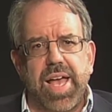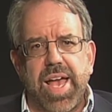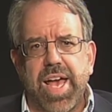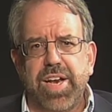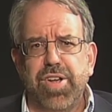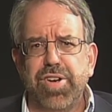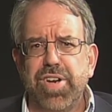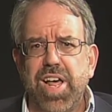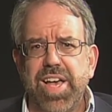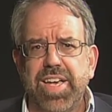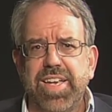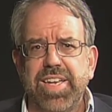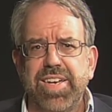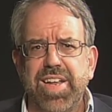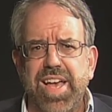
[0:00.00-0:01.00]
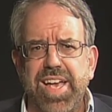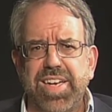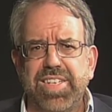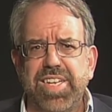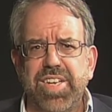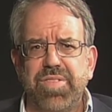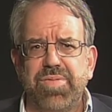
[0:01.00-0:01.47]
And unlike in
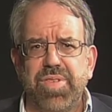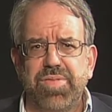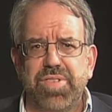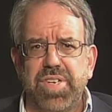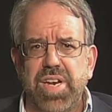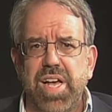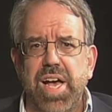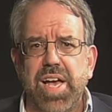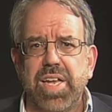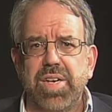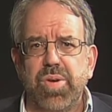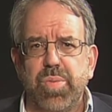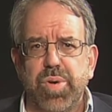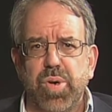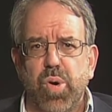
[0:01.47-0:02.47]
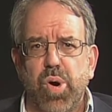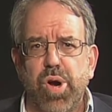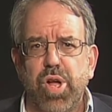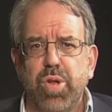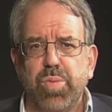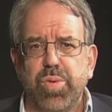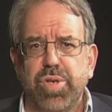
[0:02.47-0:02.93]
1859, when
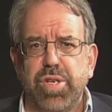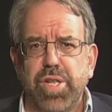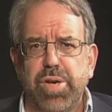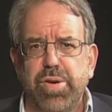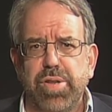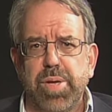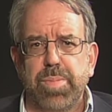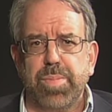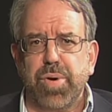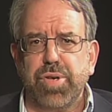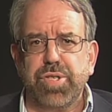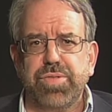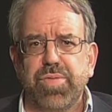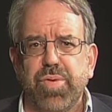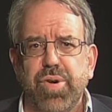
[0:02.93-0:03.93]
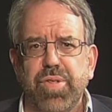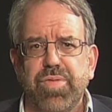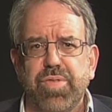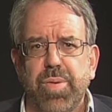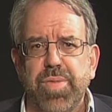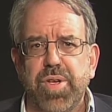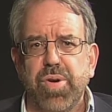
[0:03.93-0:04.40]
oil would literally burst forth
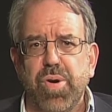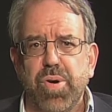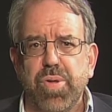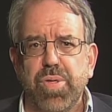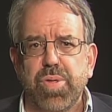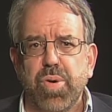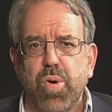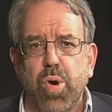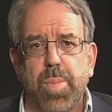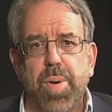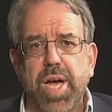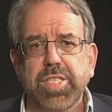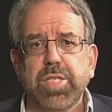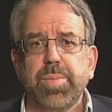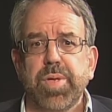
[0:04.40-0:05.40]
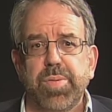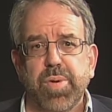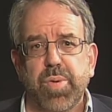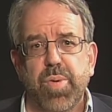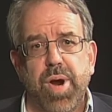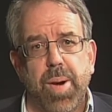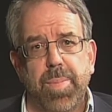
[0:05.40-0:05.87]
from the earth or possibly
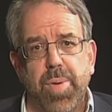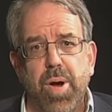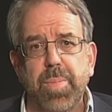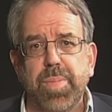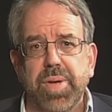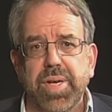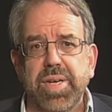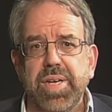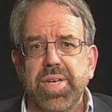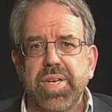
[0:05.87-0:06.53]
require pumping